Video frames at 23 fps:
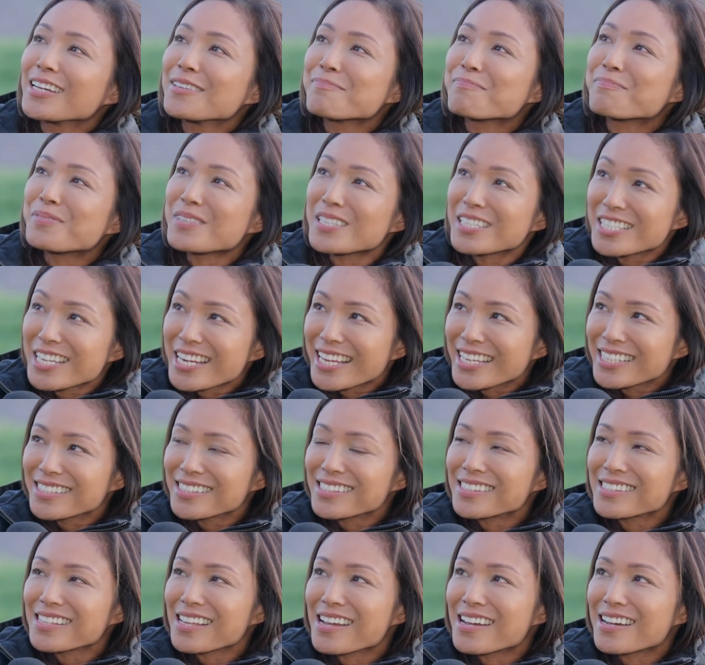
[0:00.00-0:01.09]

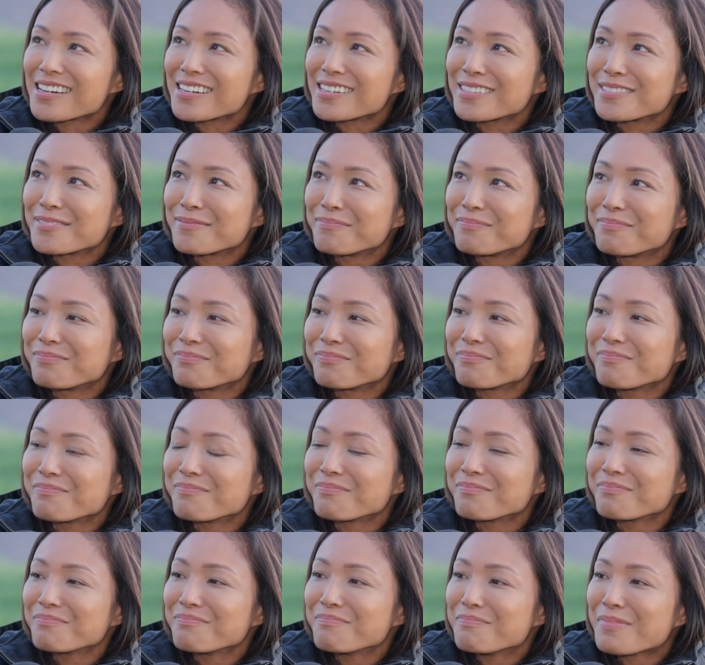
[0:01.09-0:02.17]
BJ's
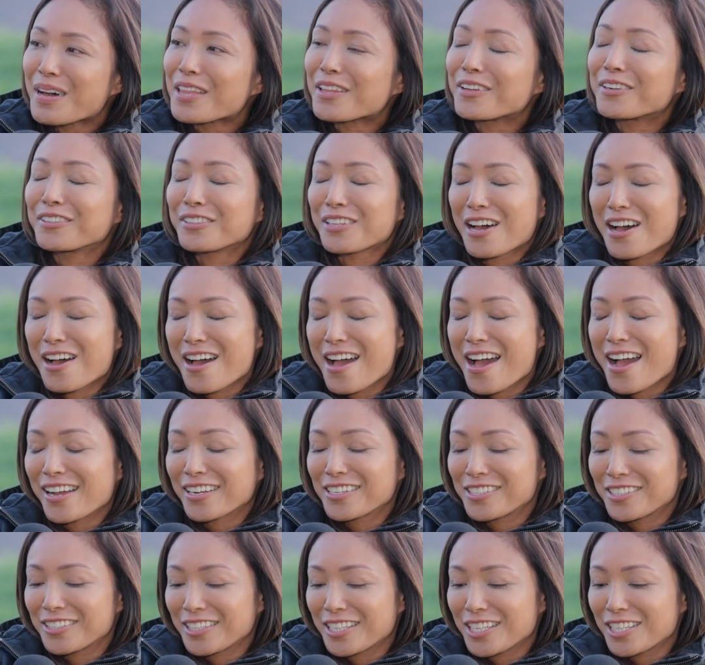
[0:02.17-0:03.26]
mother-in-law,
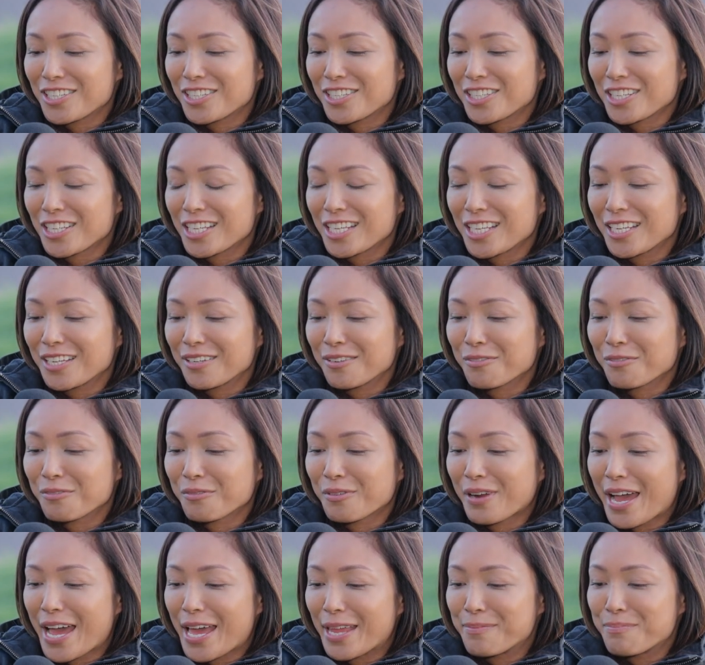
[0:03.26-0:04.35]
actually, she
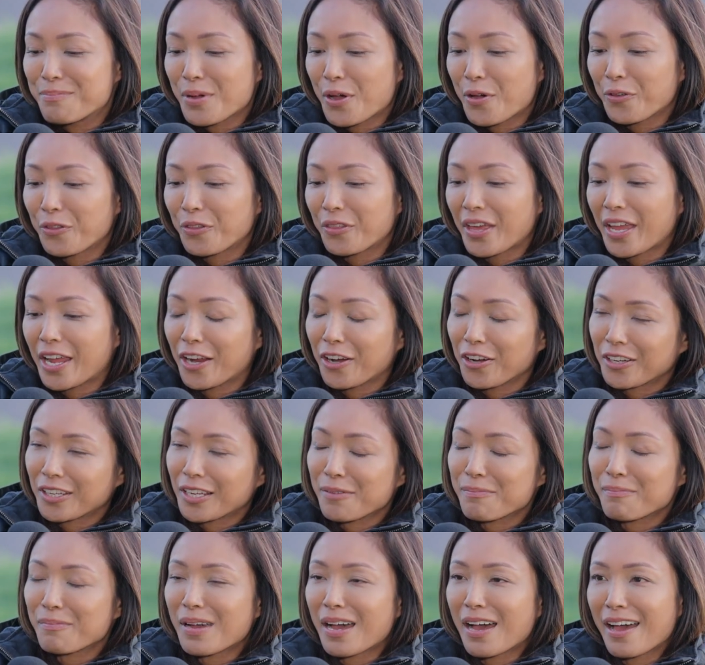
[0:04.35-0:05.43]
read both Eric
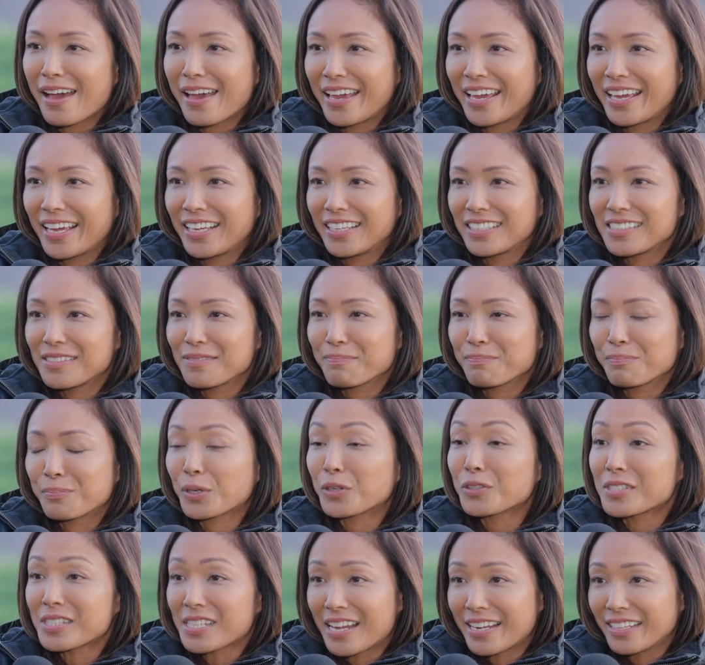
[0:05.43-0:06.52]
and my
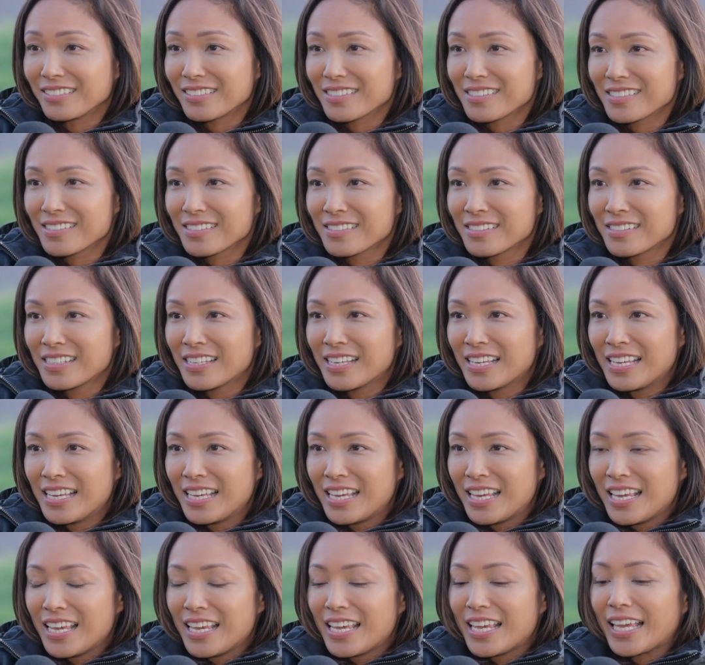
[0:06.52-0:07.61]
birth signs,
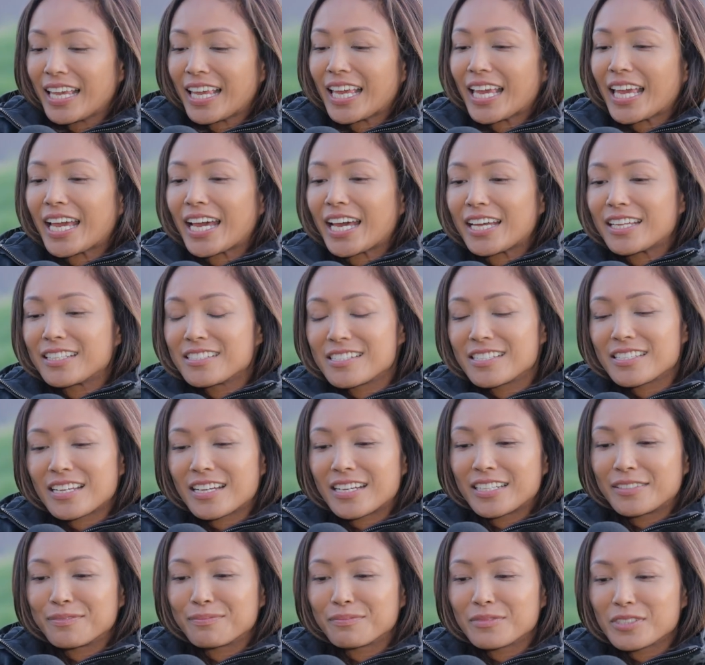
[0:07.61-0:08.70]
and
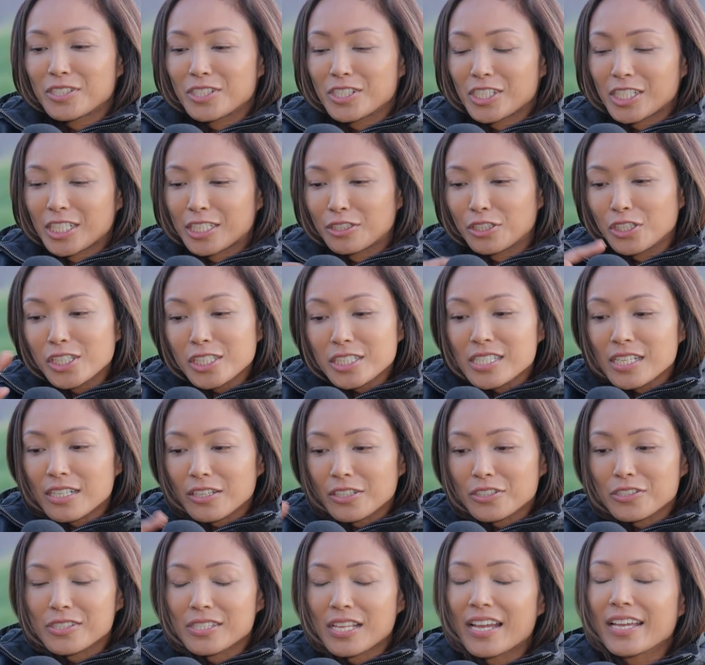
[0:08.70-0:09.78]
she looked at
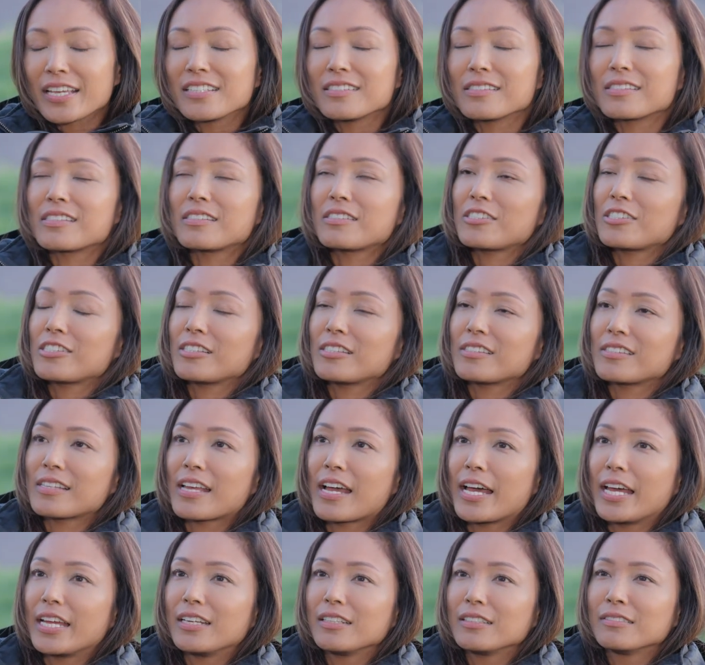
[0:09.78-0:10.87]
our signs and she
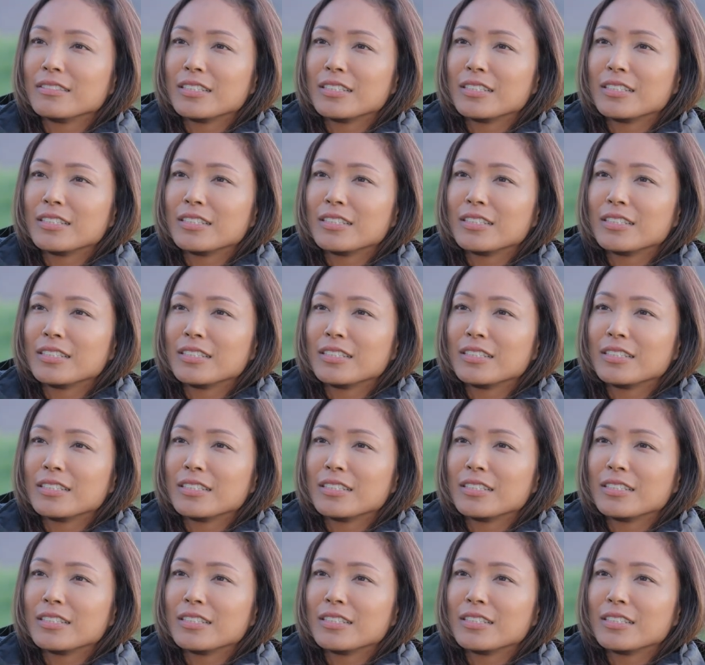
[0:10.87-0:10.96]
said,